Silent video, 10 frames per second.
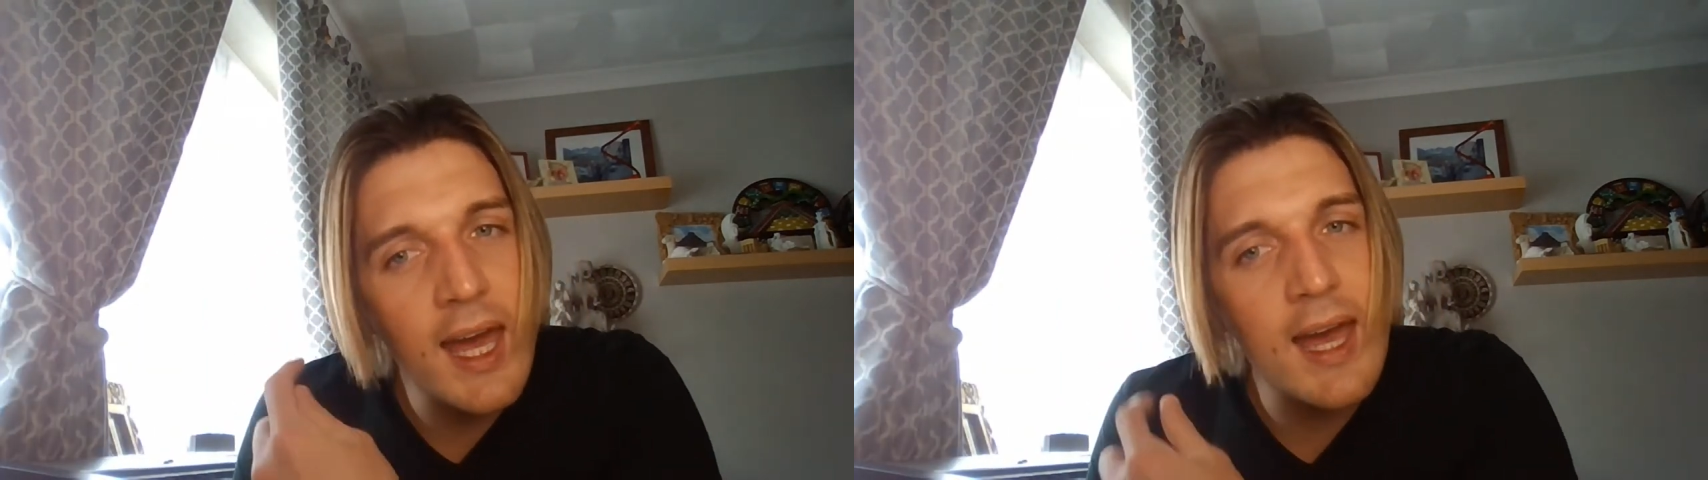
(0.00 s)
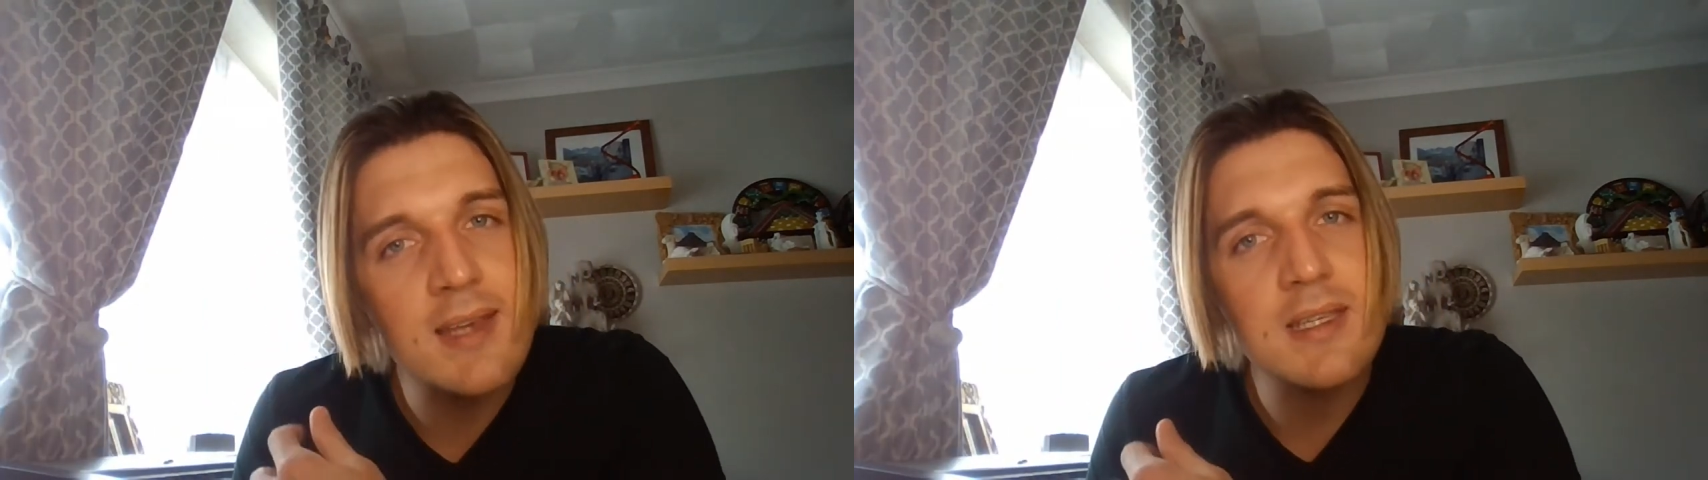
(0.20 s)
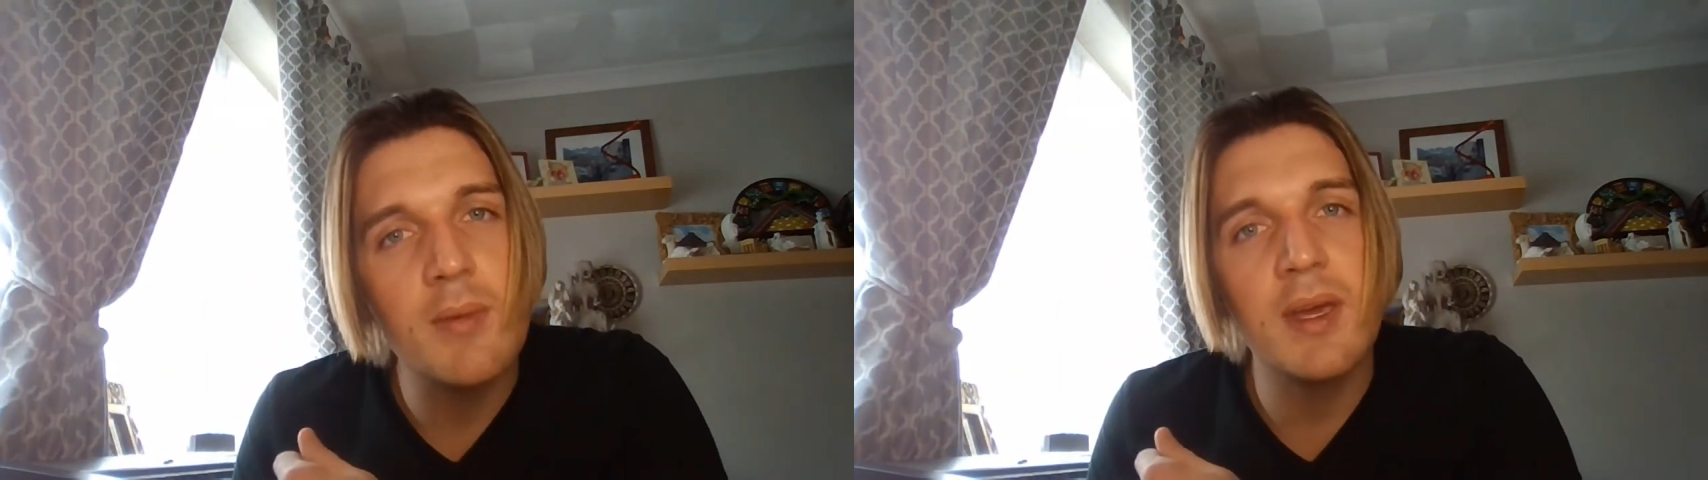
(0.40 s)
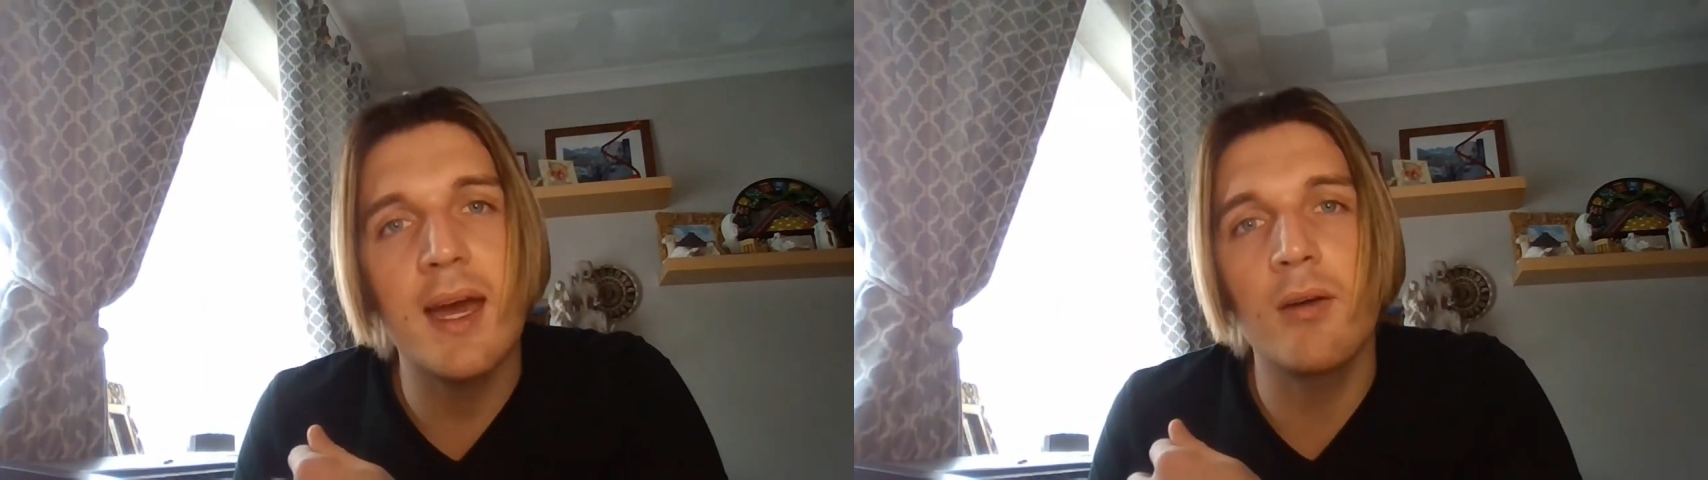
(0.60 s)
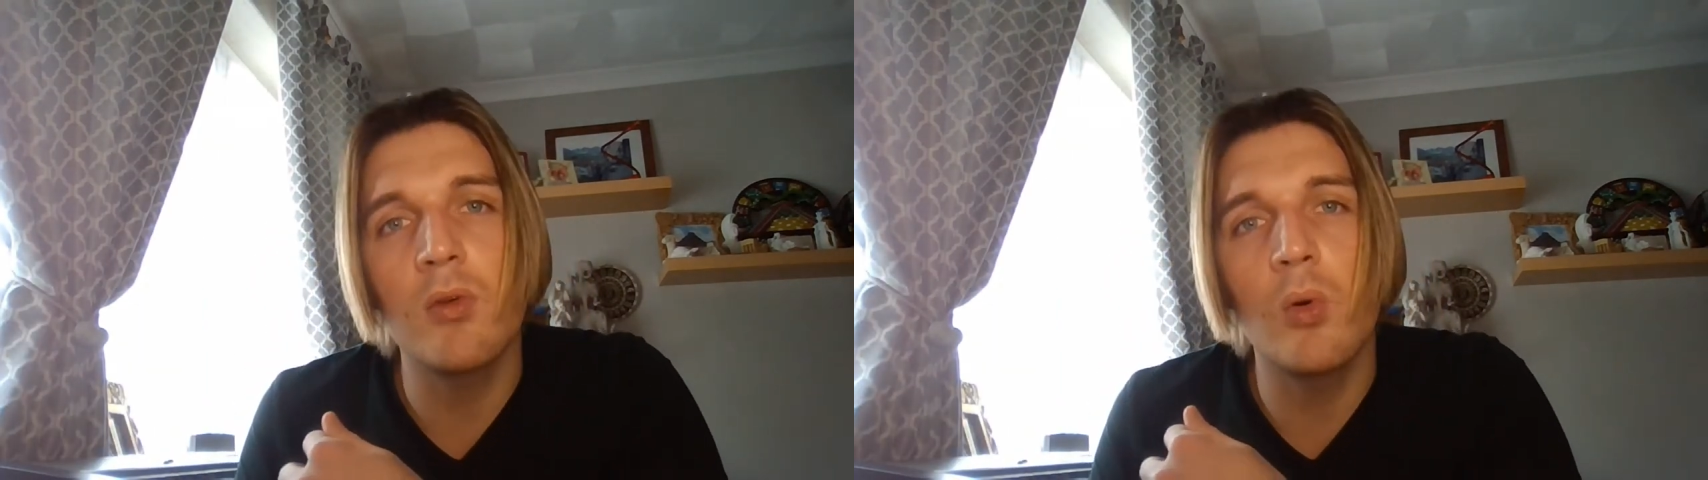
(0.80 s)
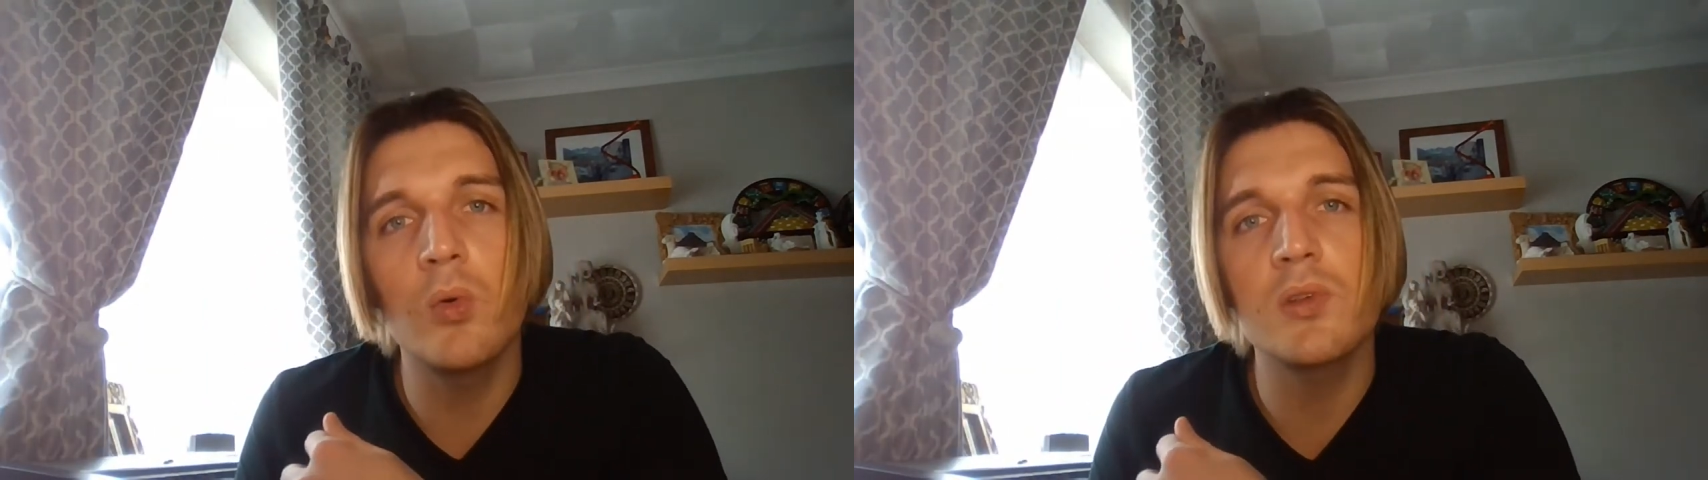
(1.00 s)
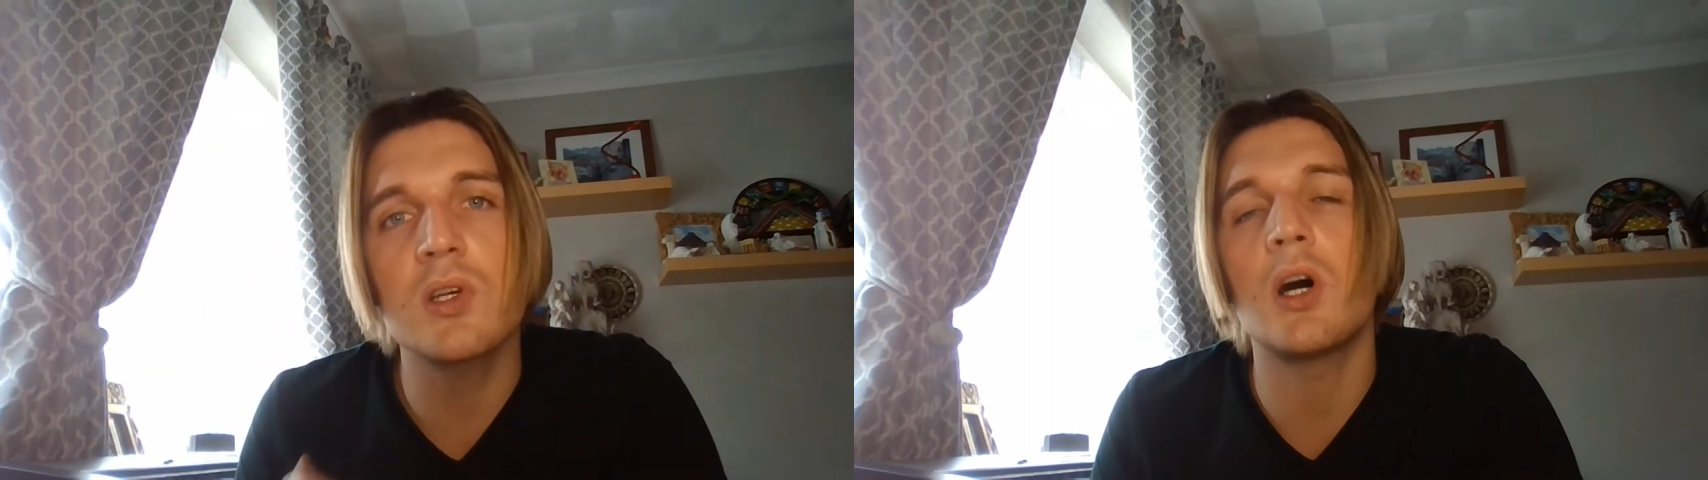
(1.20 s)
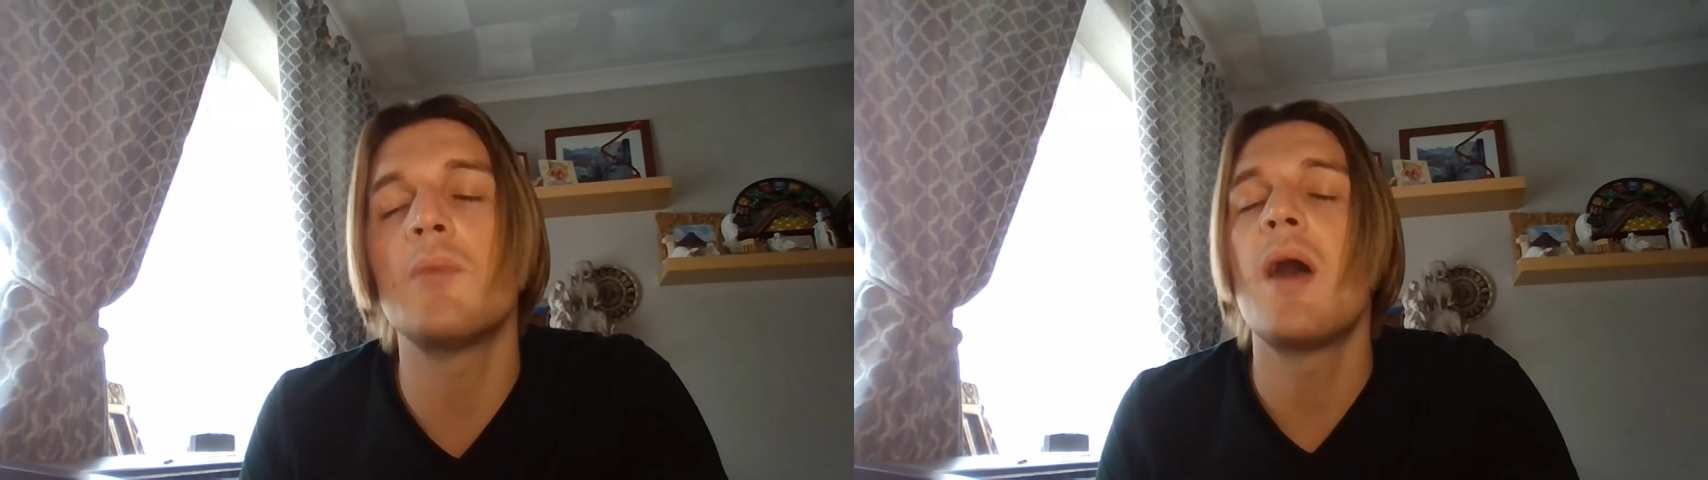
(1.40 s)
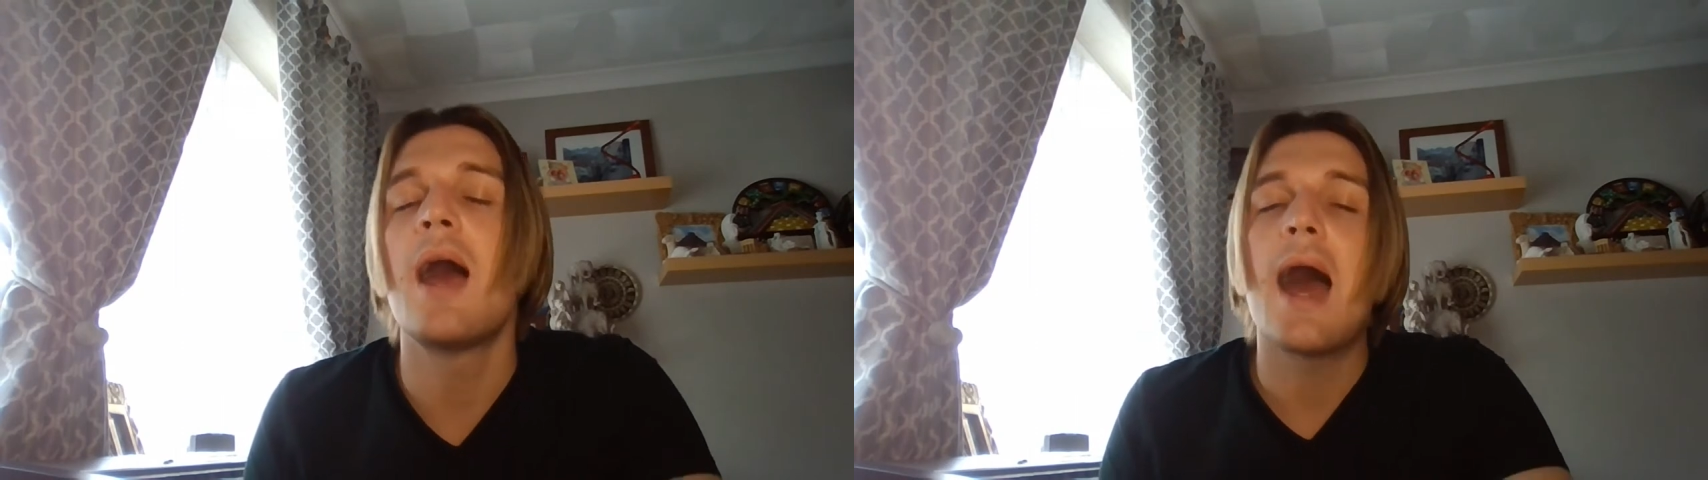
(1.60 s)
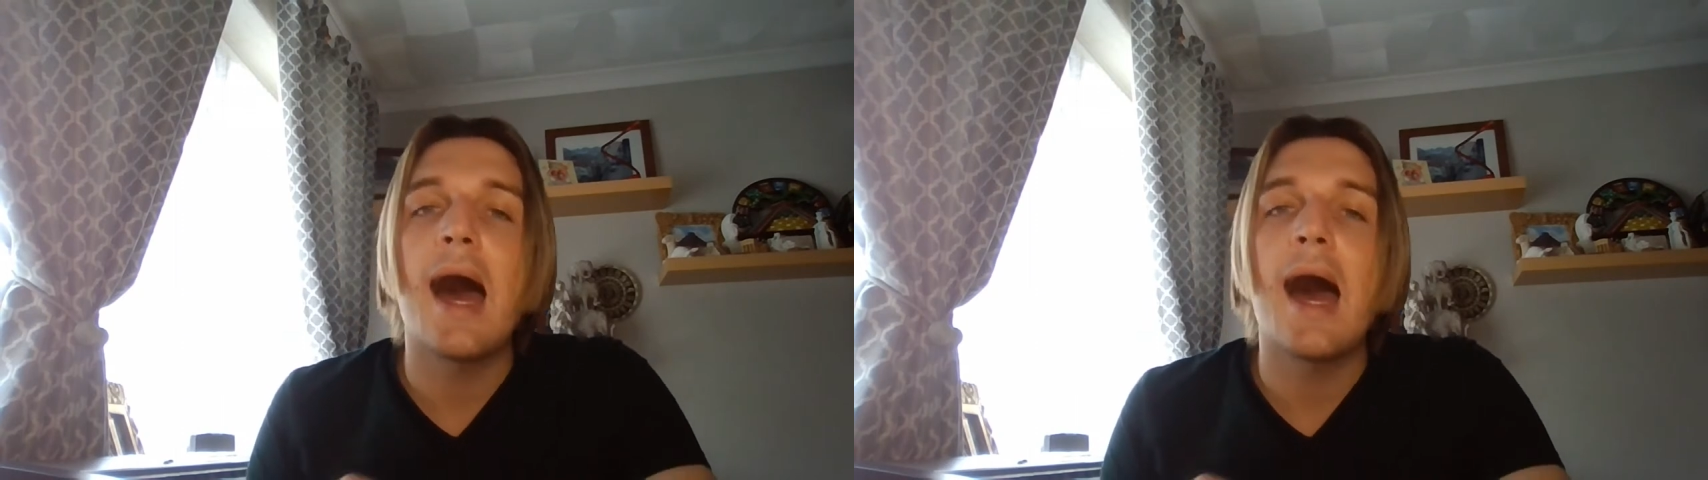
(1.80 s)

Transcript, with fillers: hairs coming out all the time,